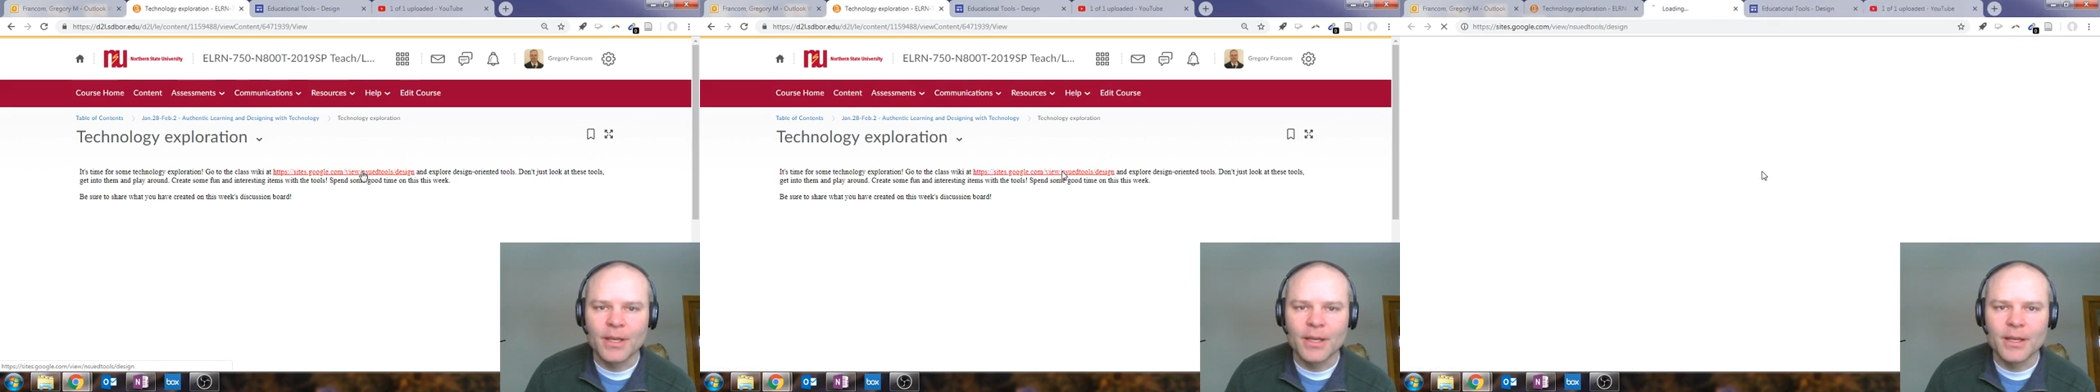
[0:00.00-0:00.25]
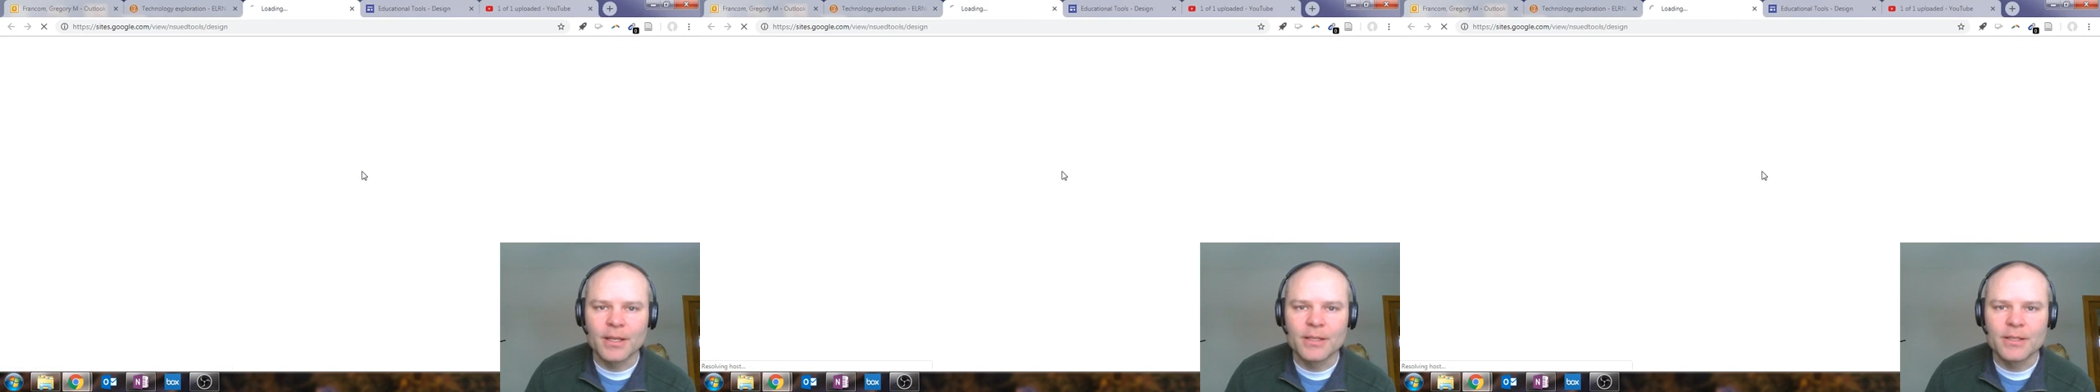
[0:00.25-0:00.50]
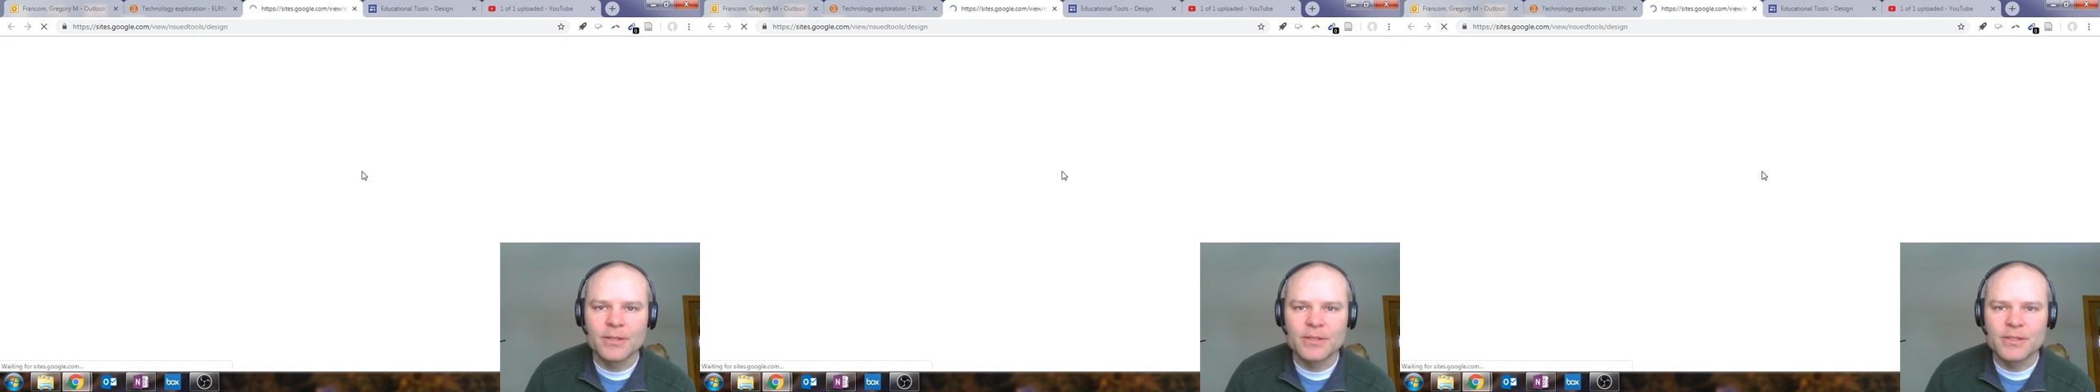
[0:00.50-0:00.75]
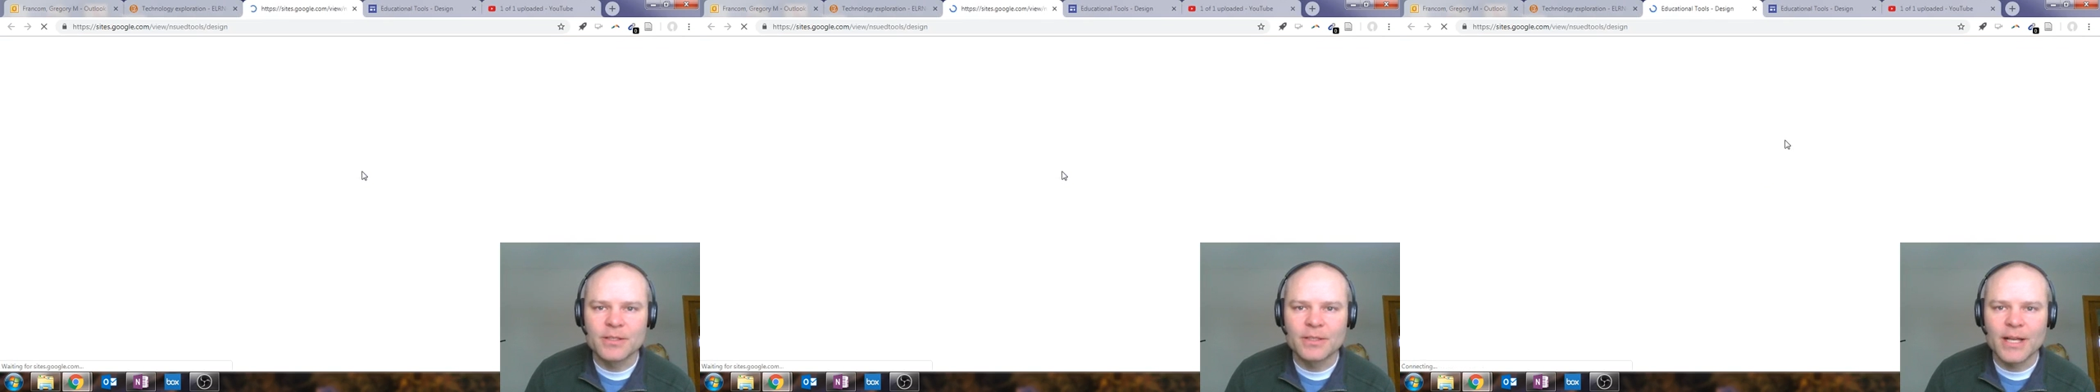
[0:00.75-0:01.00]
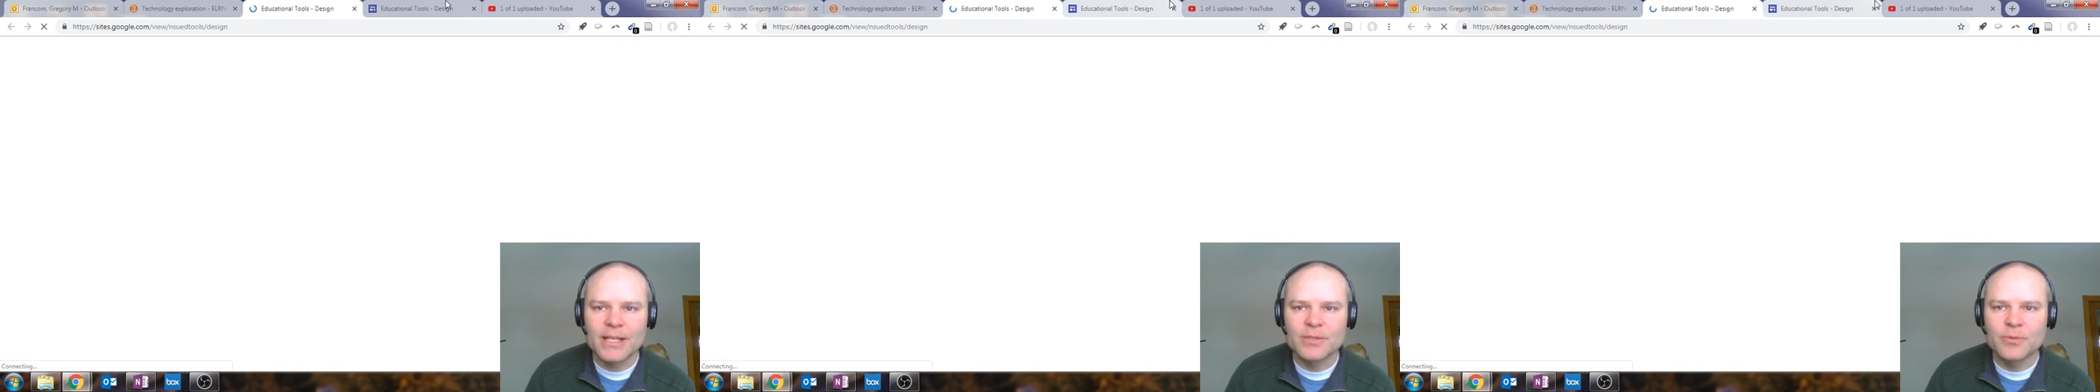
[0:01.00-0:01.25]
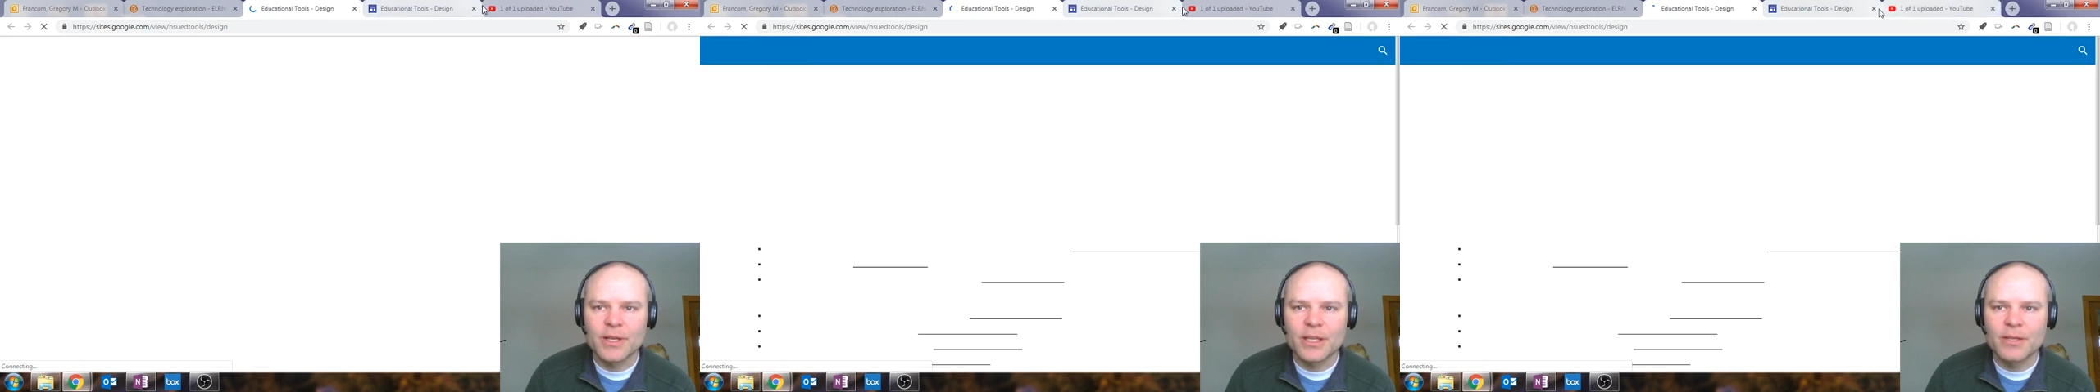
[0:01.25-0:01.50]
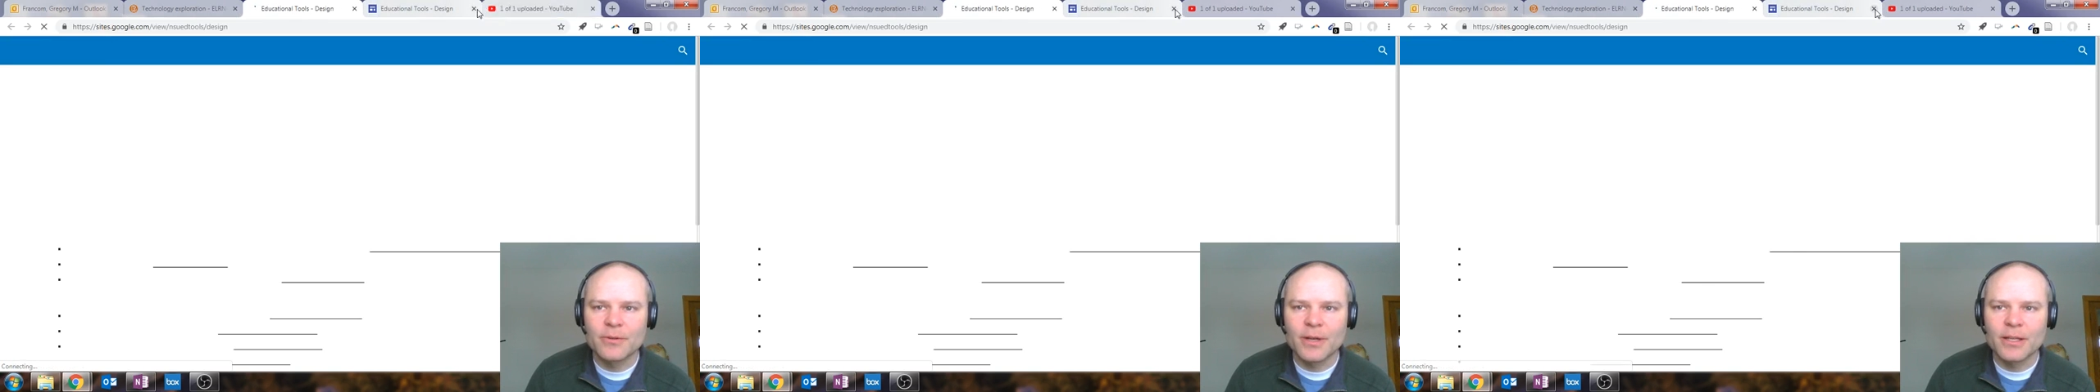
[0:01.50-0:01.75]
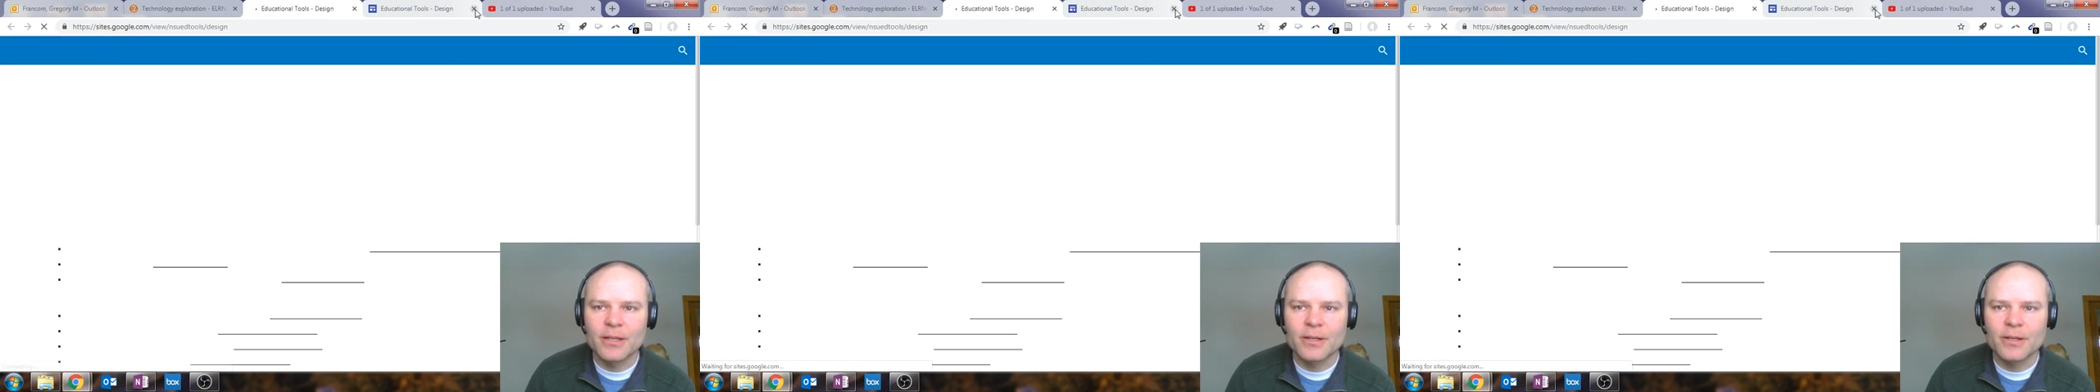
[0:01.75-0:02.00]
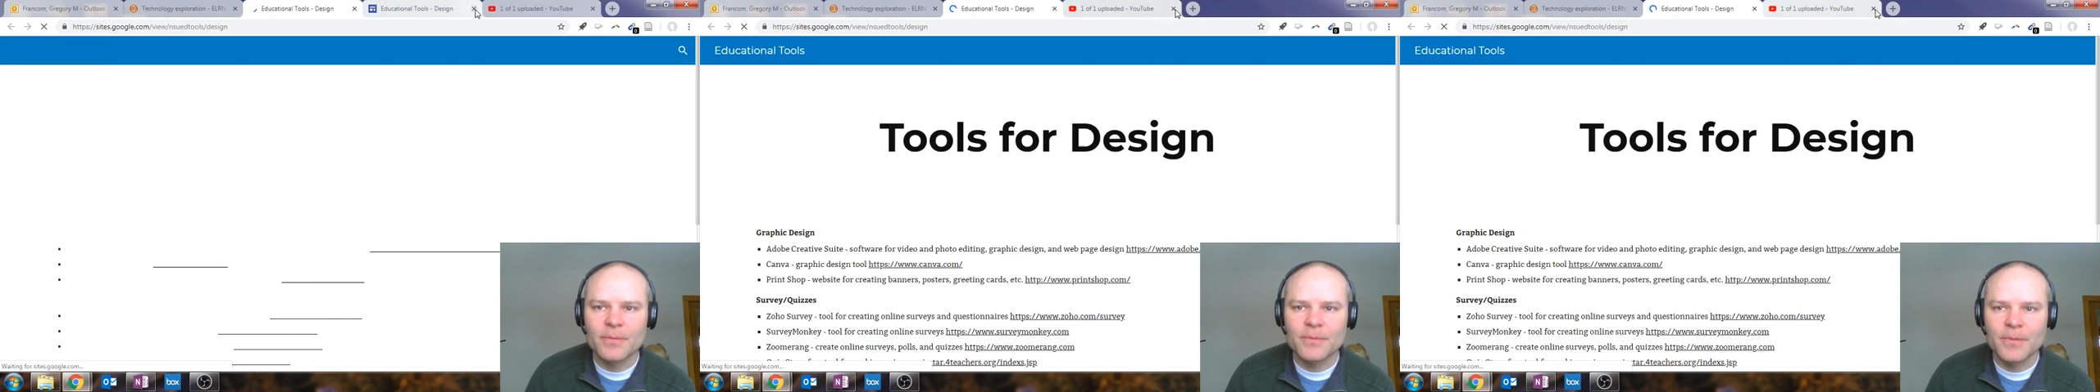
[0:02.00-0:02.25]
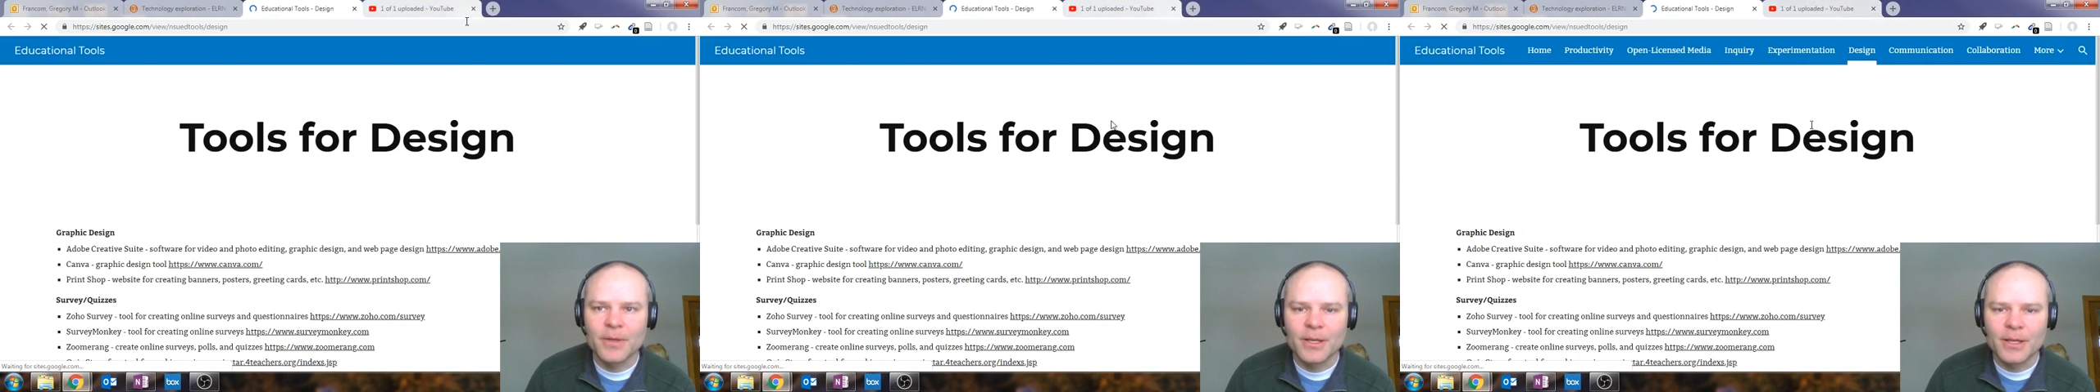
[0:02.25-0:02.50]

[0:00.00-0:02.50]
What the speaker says: And here's the class wiki right here.